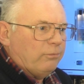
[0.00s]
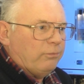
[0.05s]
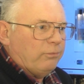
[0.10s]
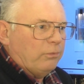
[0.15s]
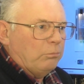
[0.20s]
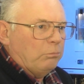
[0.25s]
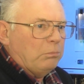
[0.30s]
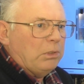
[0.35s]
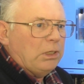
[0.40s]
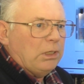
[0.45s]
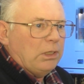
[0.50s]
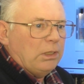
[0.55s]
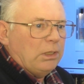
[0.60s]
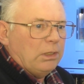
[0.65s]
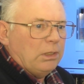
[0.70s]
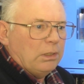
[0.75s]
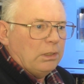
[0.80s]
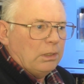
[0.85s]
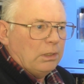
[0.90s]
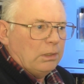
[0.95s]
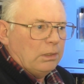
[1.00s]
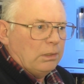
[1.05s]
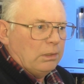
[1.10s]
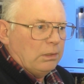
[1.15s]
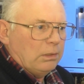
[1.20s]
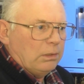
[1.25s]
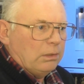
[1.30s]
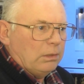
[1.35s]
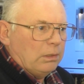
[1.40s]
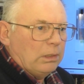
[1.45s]
for me
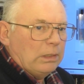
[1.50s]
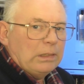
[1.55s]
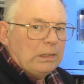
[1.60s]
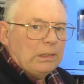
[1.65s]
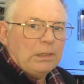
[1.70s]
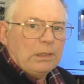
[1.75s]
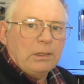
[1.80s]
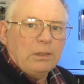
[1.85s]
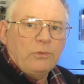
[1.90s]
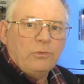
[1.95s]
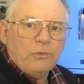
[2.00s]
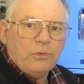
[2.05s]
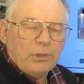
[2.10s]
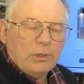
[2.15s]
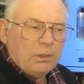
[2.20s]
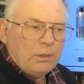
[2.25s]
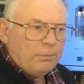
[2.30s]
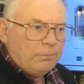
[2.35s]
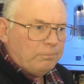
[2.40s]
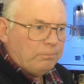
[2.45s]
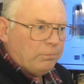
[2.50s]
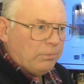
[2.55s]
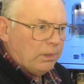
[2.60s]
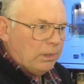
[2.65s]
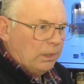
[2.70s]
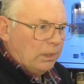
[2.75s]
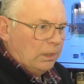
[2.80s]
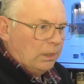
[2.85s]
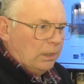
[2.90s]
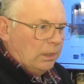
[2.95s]
a little easier,
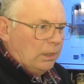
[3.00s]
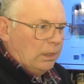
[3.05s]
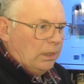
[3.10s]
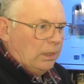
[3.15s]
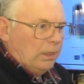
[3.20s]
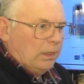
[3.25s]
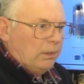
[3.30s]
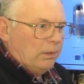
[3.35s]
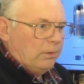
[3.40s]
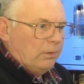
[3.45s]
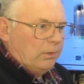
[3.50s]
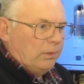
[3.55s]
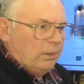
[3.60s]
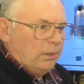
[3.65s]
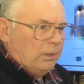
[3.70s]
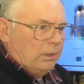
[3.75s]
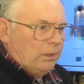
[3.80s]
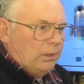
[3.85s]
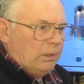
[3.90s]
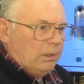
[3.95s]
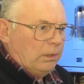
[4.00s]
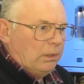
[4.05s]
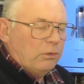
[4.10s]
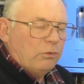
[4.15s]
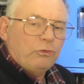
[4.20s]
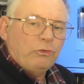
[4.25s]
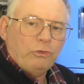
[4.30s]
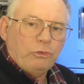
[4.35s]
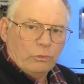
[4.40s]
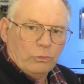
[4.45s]
and it
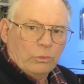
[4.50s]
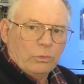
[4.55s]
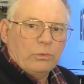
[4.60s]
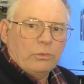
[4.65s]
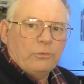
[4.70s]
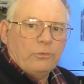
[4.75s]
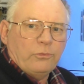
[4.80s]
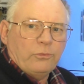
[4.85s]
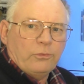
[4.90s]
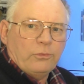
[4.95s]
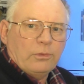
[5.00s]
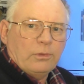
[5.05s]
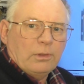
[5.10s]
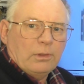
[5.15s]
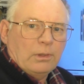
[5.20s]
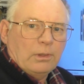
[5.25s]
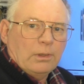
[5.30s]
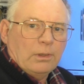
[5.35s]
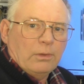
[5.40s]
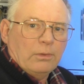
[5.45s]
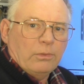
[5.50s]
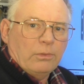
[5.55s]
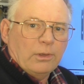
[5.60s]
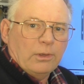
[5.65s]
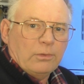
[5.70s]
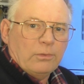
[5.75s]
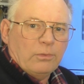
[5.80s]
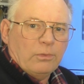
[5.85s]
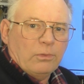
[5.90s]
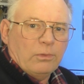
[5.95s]
ensures
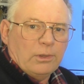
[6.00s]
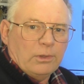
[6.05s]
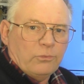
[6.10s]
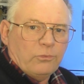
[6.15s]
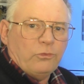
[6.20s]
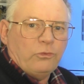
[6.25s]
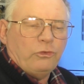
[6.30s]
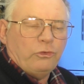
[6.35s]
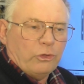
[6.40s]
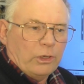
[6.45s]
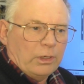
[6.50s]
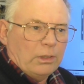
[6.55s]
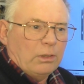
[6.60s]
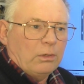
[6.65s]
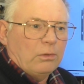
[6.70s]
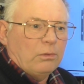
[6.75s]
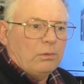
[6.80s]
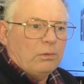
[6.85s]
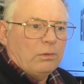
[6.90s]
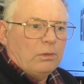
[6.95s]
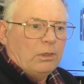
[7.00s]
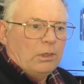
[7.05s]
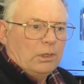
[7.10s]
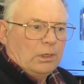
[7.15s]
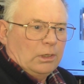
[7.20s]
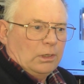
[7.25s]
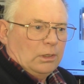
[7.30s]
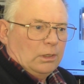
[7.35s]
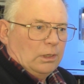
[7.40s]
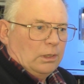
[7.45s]
that this channel
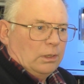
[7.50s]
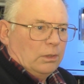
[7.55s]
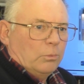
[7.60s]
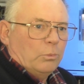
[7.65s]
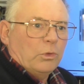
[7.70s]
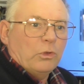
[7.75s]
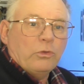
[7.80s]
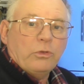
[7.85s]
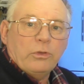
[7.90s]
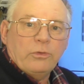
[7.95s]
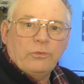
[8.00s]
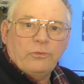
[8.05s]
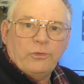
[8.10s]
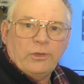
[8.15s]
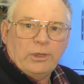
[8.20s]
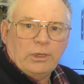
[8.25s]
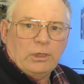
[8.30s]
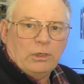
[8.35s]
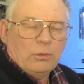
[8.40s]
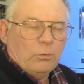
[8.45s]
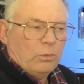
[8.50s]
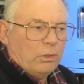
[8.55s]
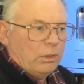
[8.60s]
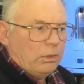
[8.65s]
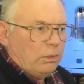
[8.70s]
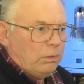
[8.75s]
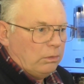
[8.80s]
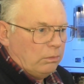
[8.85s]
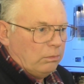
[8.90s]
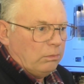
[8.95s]
will continue
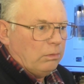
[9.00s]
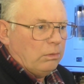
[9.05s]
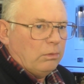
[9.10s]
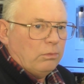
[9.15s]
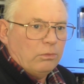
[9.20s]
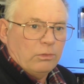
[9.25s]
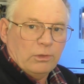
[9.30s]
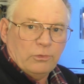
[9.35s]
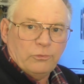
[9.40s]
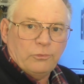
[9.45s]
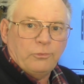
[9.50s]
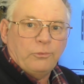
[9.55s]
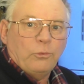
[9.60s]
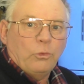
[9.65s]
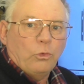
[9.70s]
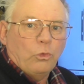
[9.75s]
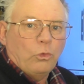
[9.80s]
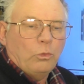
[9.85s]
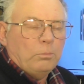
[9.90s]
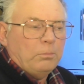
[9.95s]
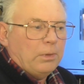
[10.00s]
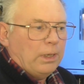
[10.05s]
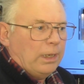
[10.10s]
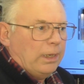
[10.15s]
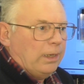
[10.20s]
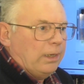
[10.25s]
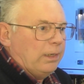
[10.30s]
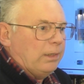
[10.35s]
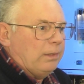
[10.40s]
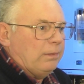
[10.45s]
in this form
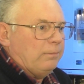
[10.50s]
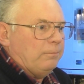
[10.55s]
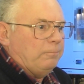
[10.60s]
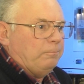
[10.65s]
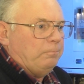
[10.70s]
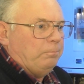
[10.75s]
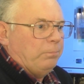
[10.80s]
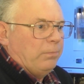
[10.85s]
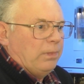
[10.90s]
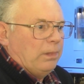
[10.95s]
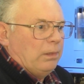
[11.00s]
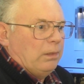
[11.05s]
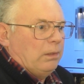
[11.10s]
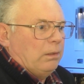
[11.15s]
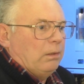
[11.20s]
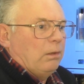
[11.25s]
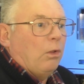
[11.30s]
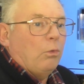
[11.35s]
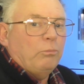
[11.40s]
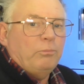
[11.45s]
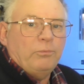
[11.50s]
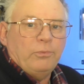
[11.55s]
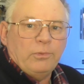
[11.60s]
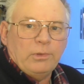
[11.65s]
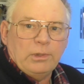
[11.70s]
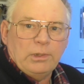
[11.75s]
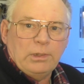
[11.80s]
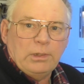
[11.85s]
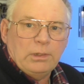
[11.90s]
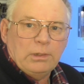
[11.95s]
and
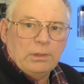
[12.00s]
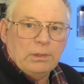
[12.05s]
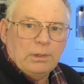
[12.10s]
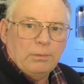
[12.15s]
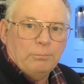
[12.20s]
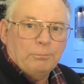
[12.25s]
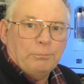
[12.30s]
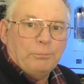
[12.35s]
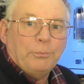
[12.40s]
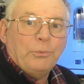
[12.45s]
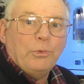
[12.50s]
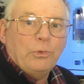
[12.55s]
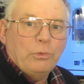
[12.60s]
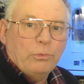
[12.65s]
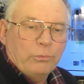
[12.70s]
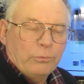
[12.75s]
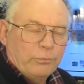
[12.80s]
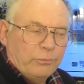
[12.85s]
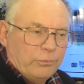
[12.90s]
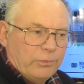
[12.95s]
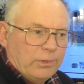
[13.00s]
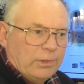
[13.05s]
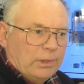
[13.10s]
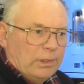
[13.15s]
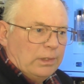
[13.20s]
hopefully improved.